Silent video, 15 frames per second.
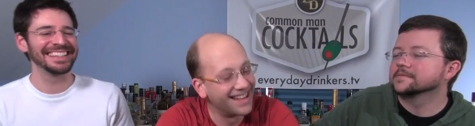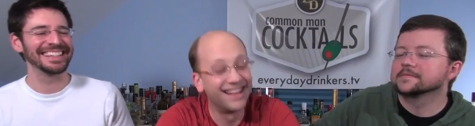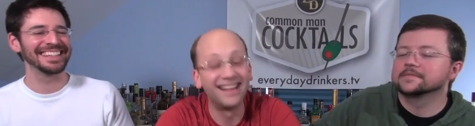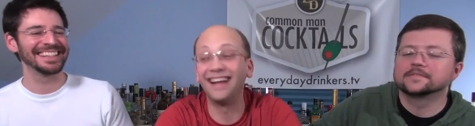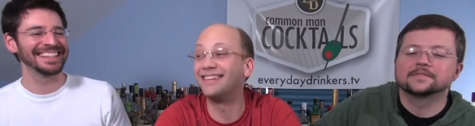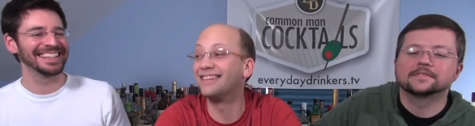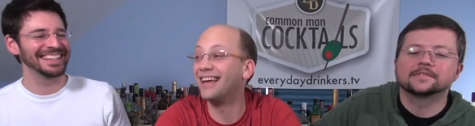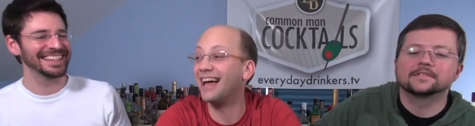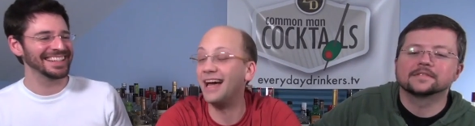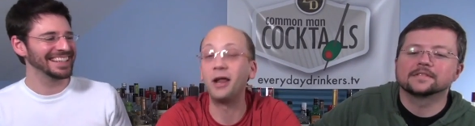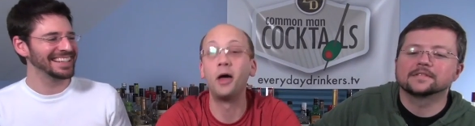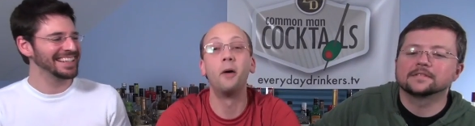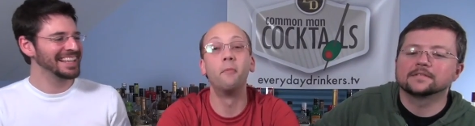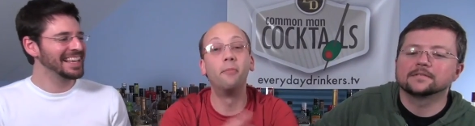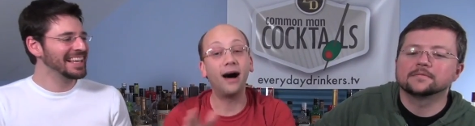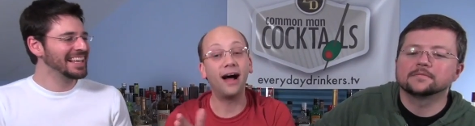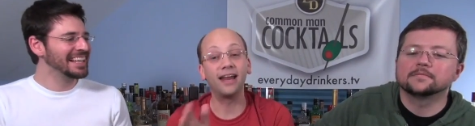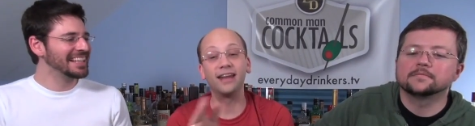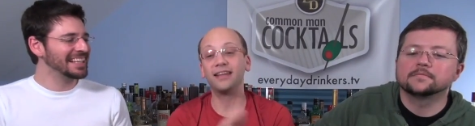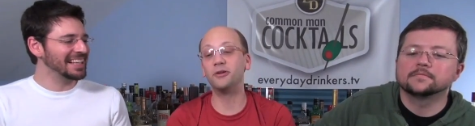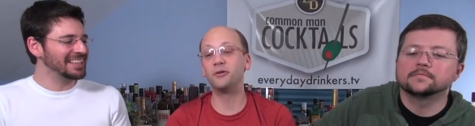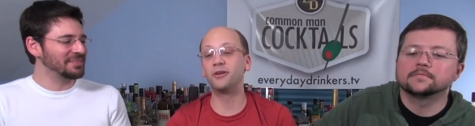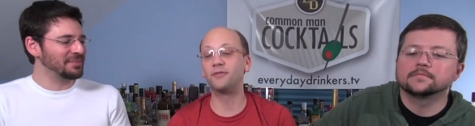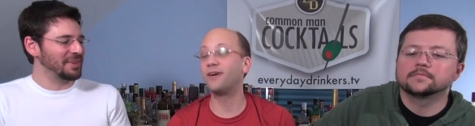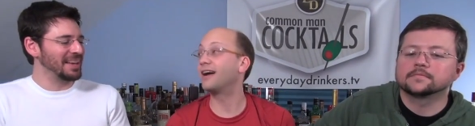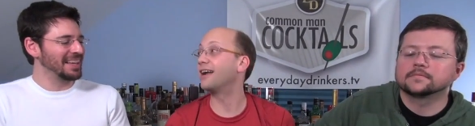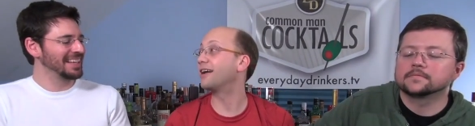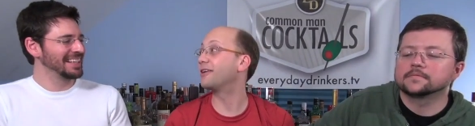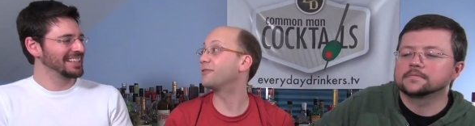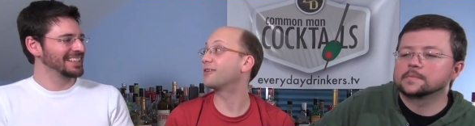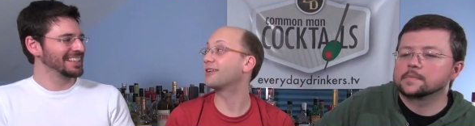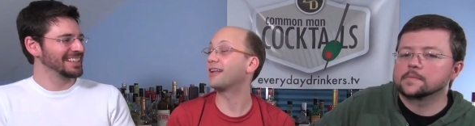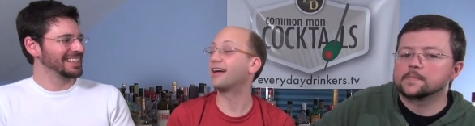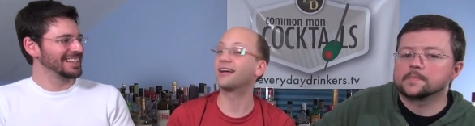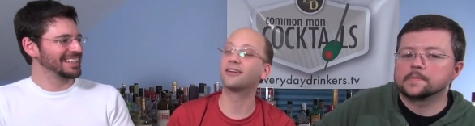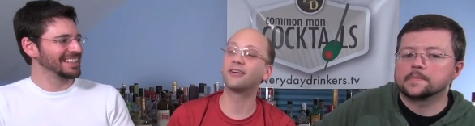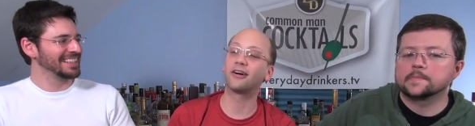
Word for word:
Speaker 1: that's sad. But that's you can find out if you're gonna like a